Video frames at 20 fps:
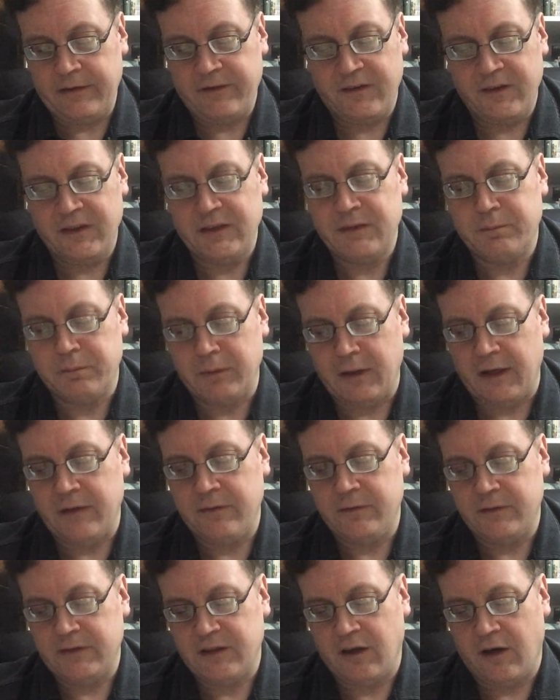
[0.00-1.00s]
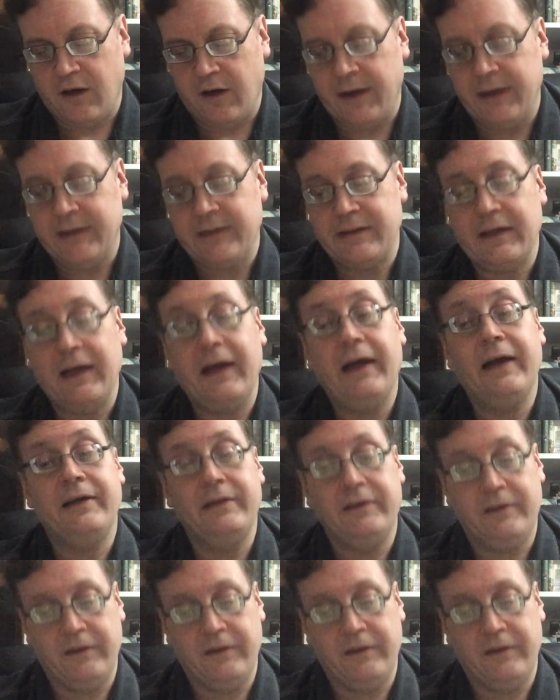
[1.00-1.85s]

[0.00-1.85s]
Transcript: for his blood was hot and